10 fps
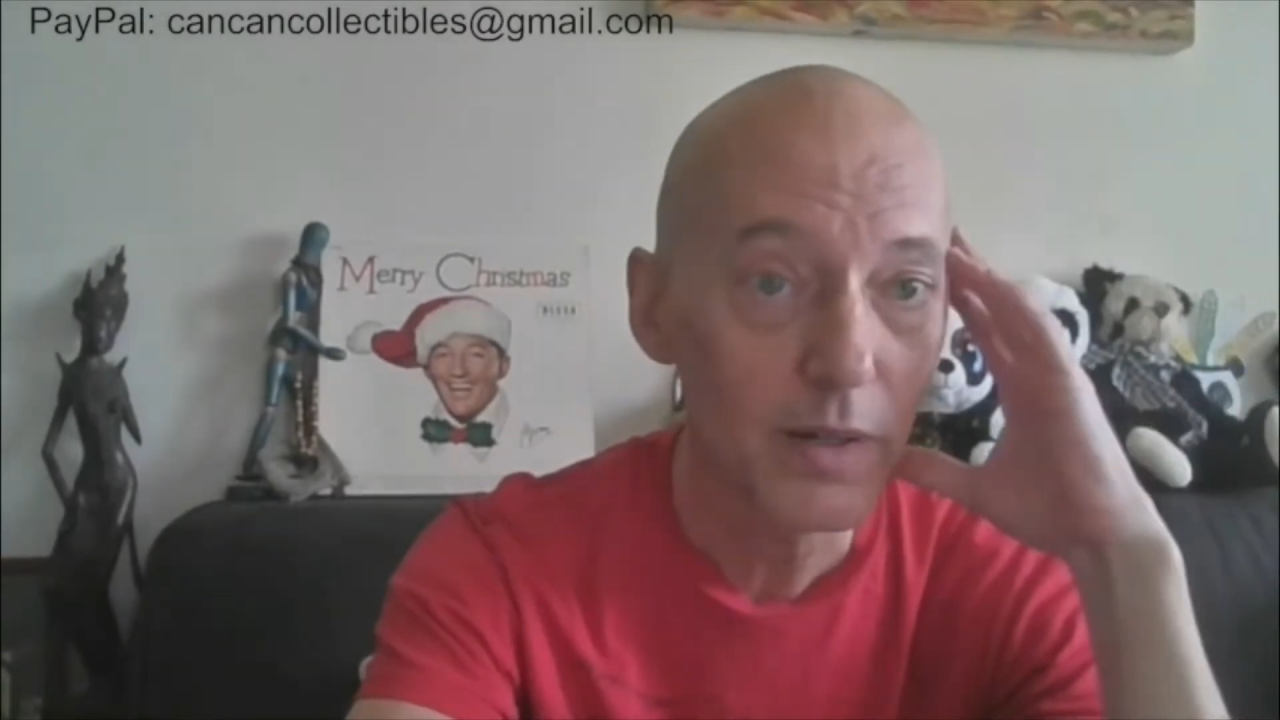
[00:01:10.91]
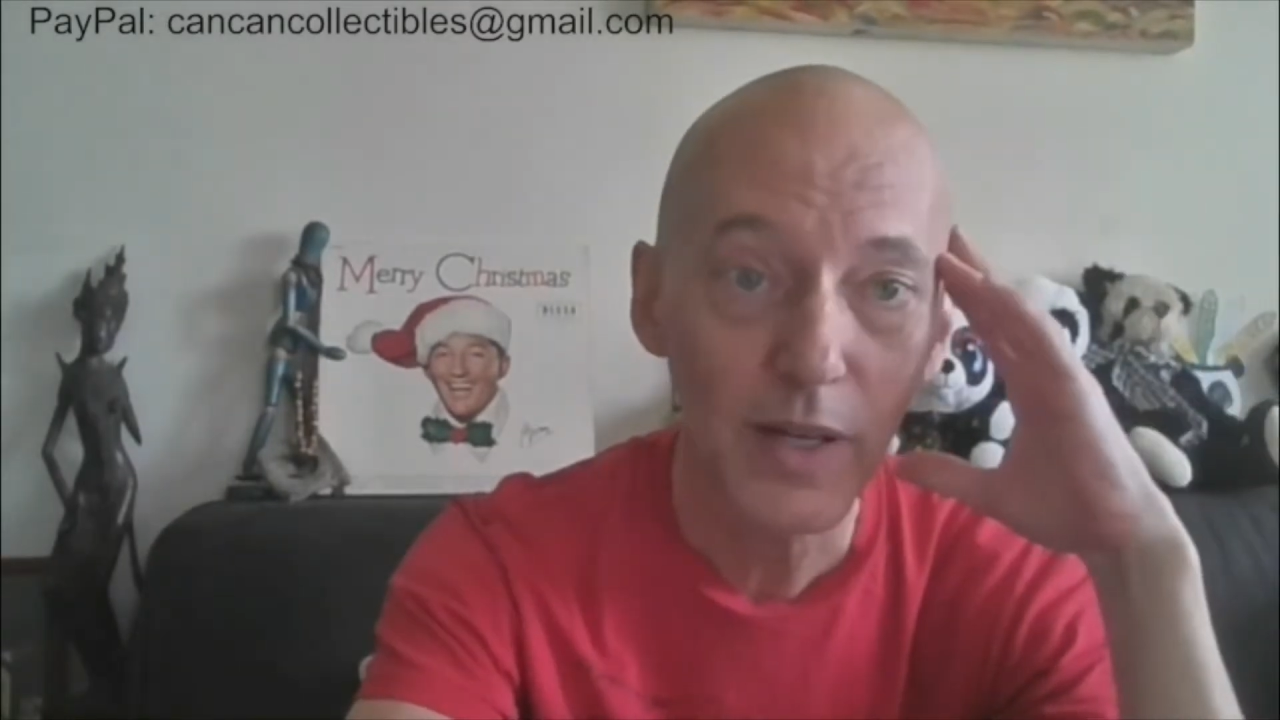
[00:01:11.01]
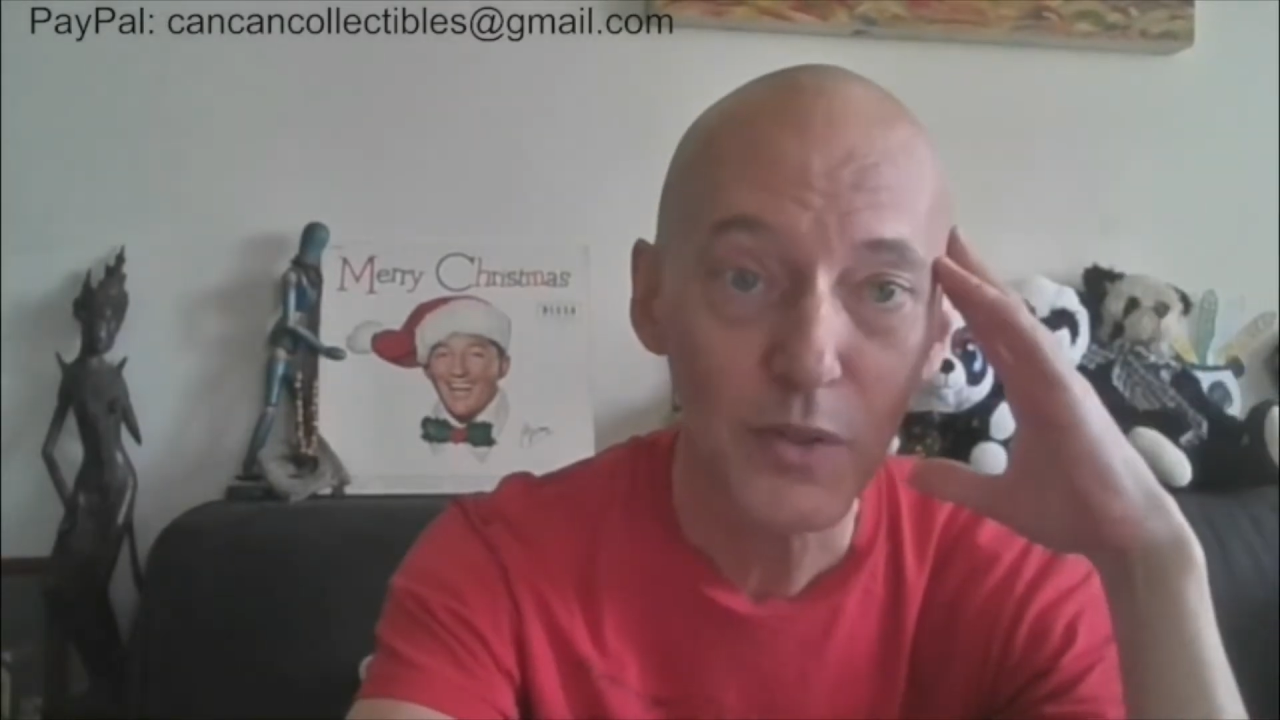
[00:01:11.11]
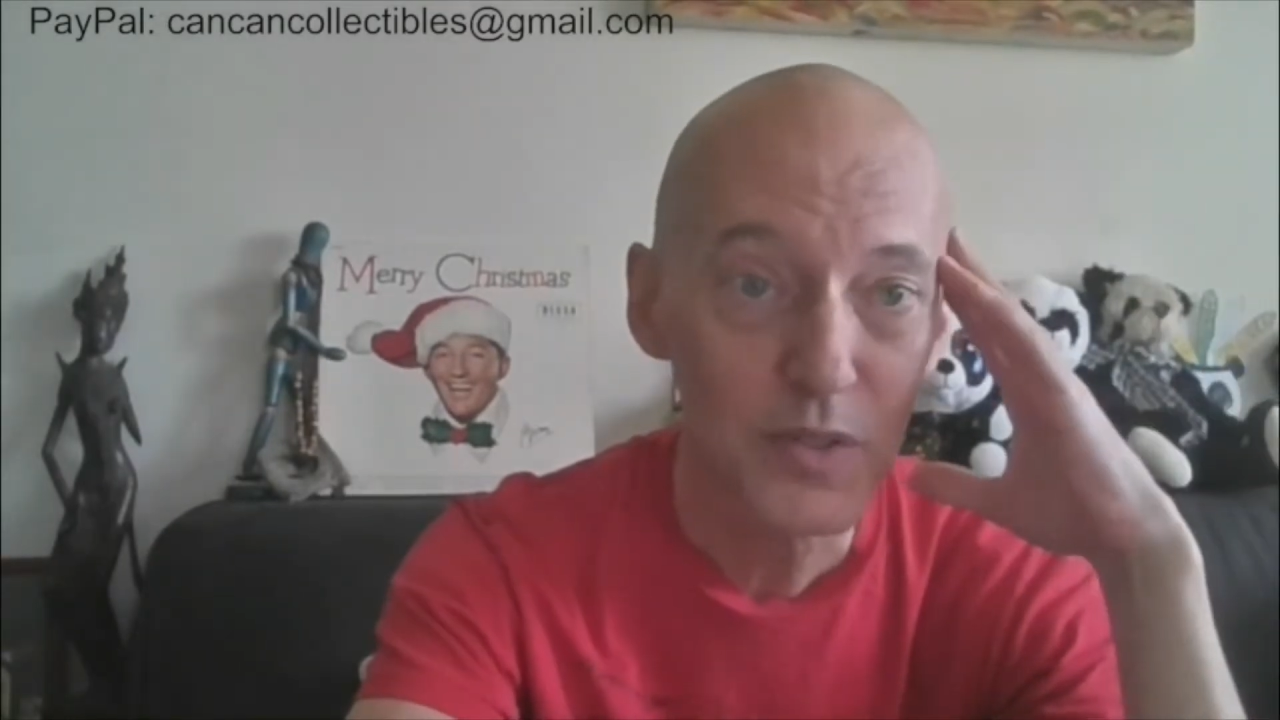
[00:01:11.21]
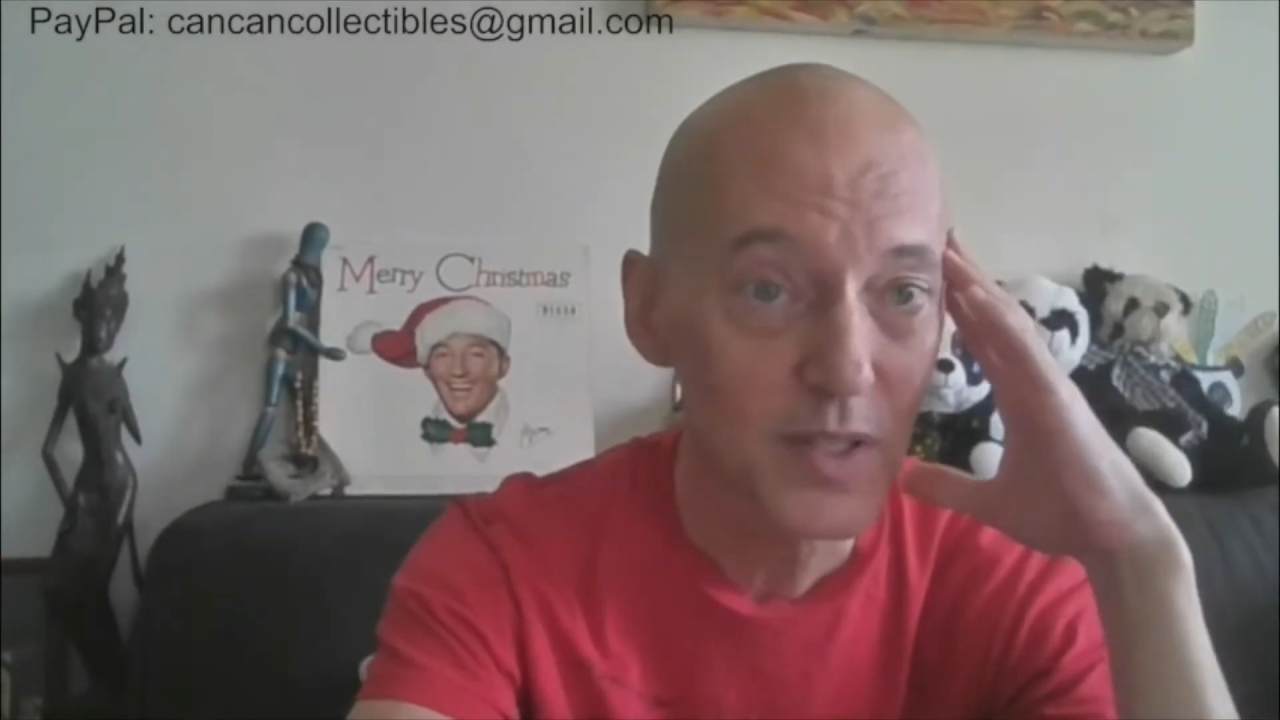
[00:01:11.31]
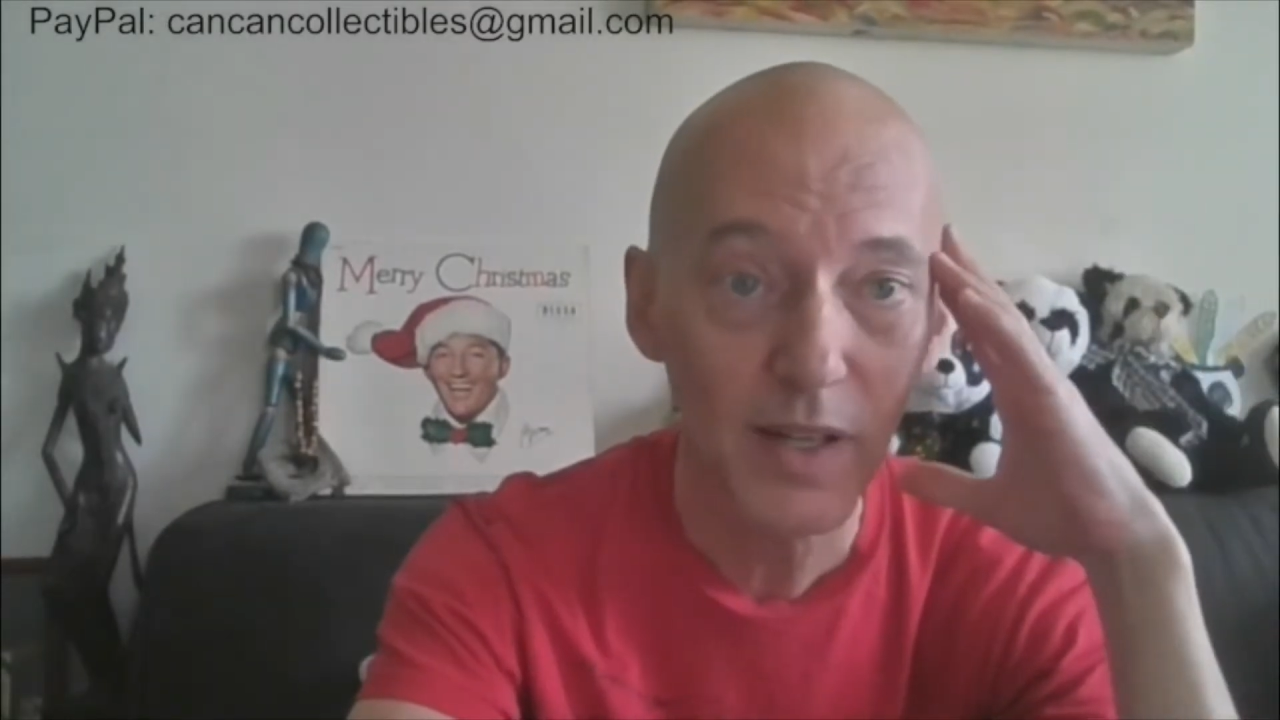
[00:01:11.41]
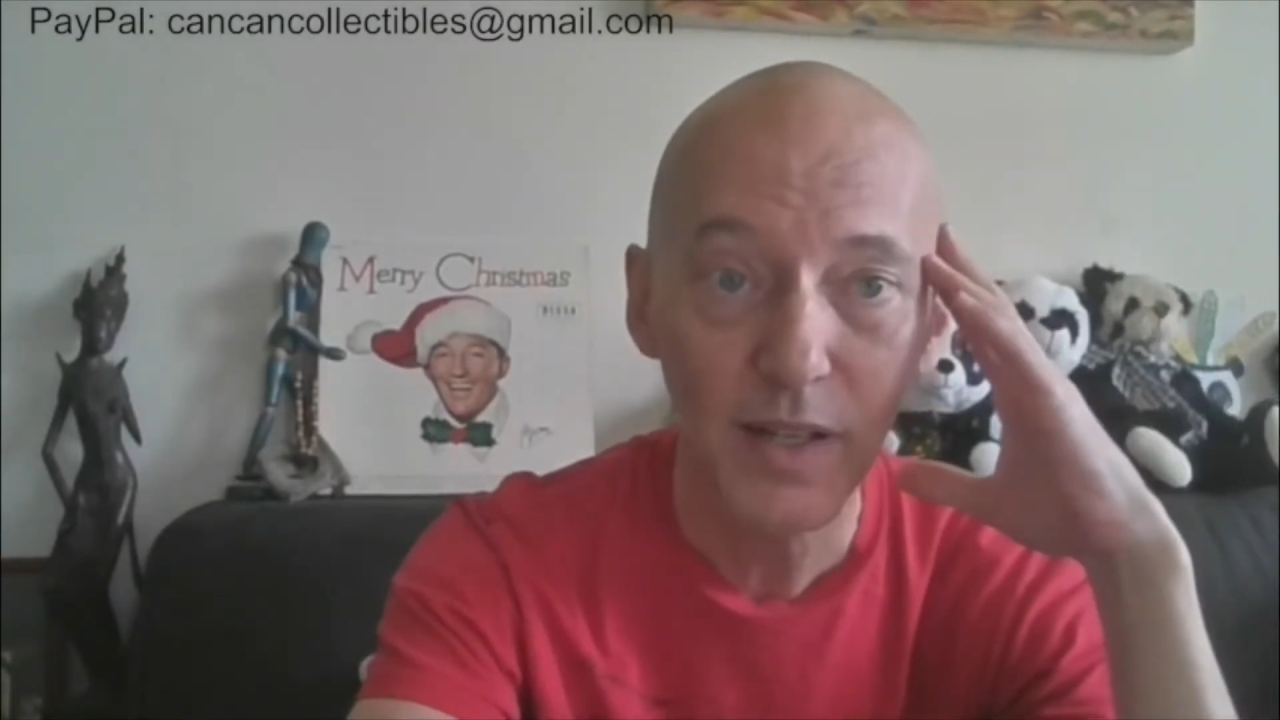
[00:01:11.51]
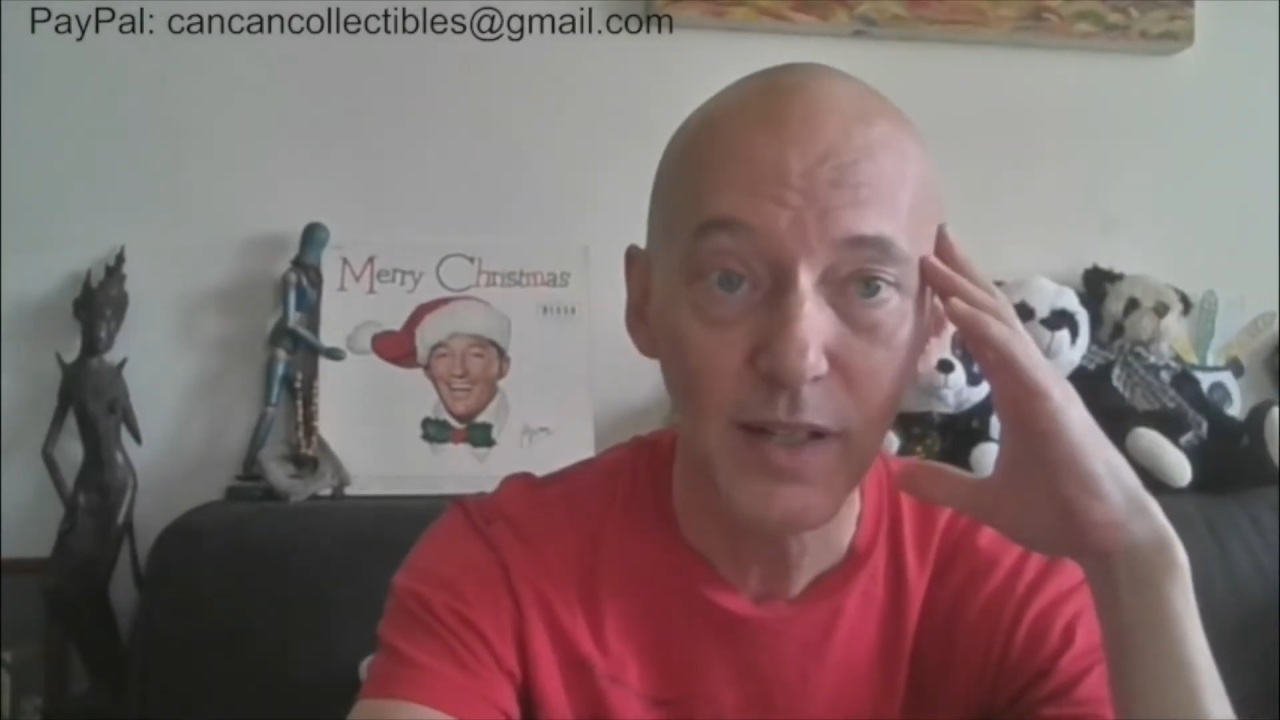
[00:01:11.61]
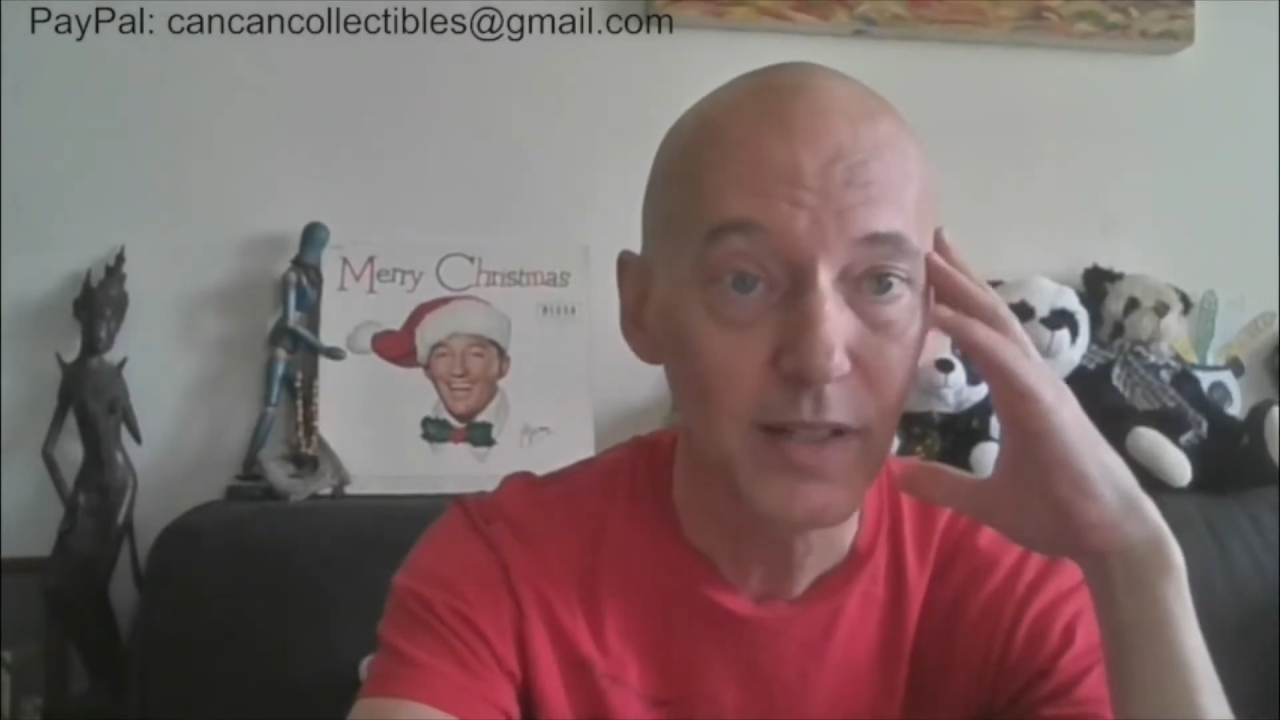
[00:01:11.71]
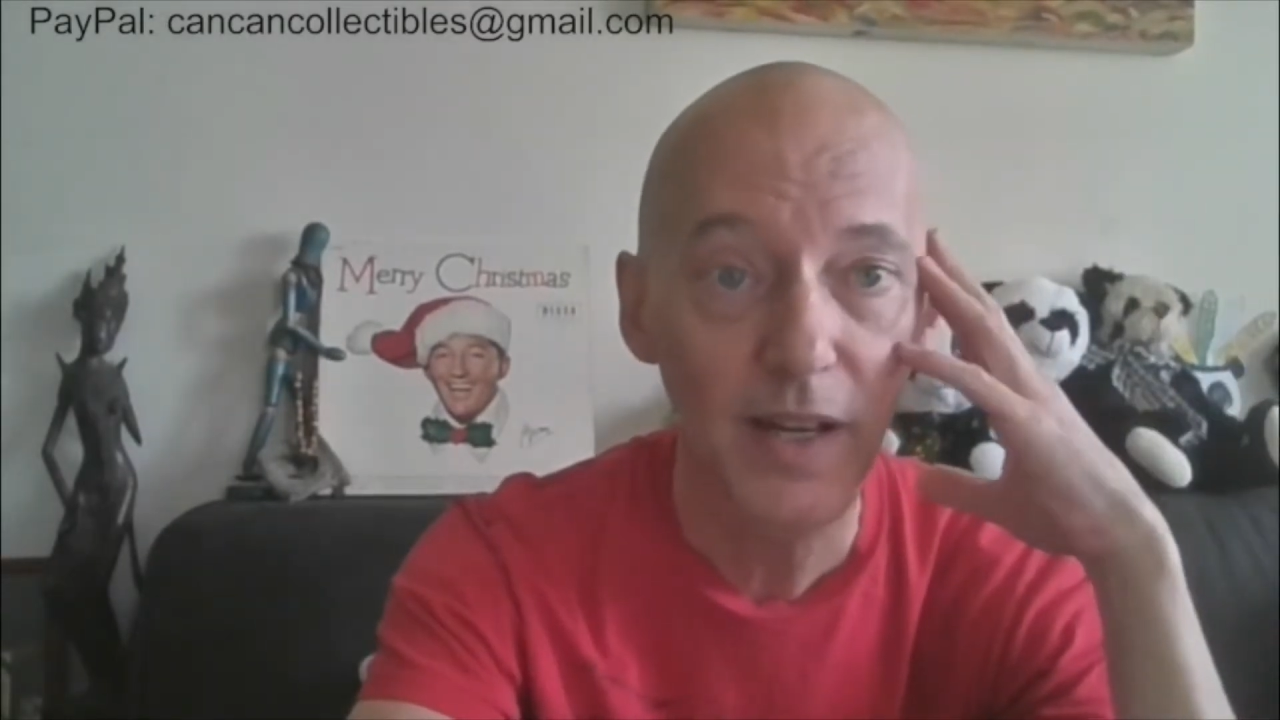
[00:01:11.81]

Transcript: outside.